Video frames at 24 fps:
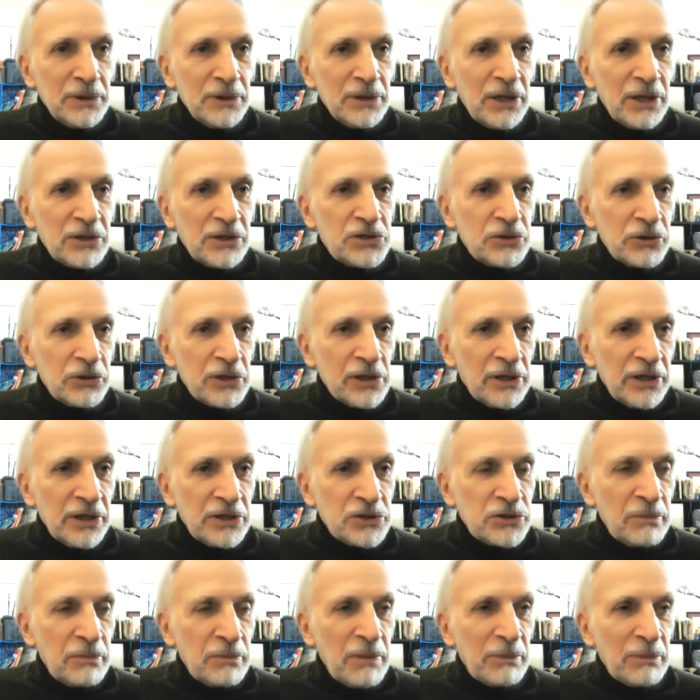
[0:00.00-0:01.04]
get it
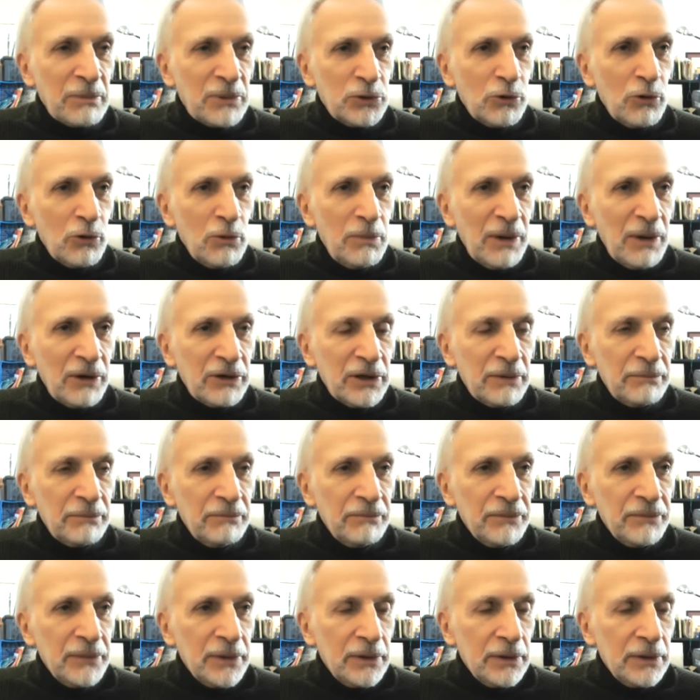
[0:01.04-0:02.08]
circulated so people know about
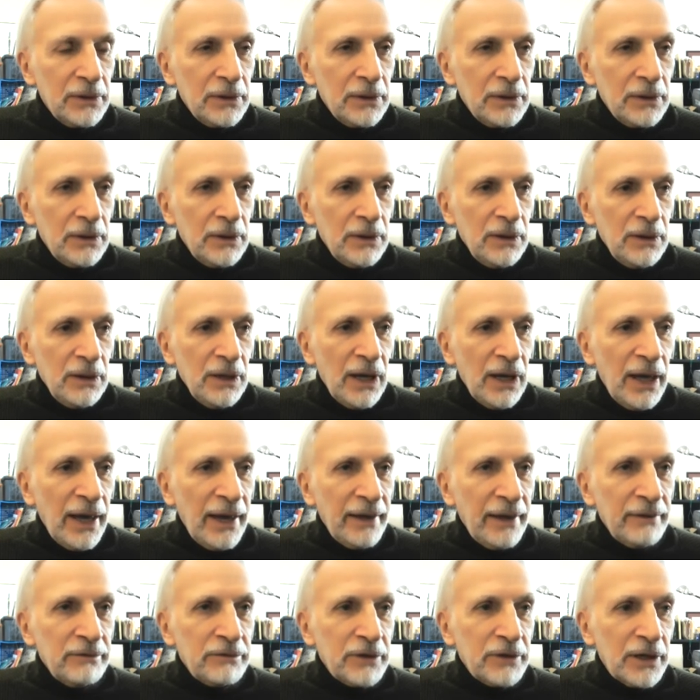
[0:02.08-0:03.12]
him. Right.
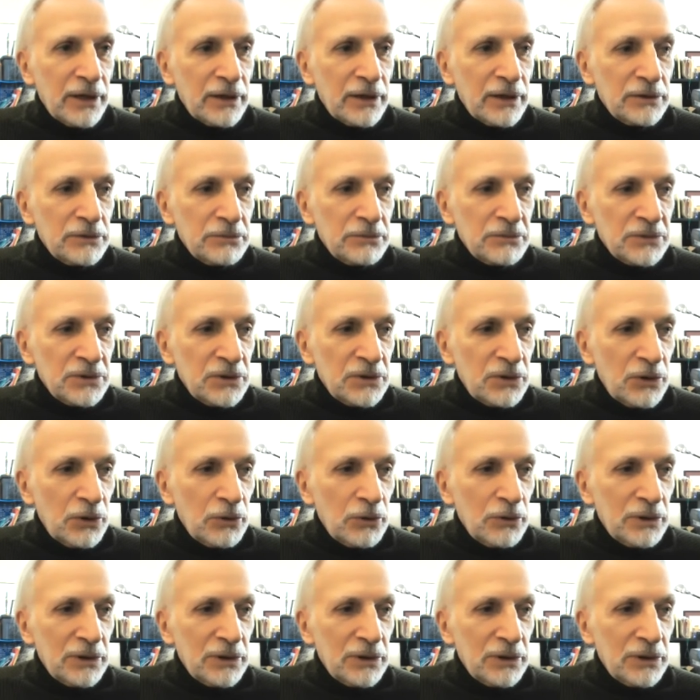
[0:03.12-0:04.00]
And uh, you know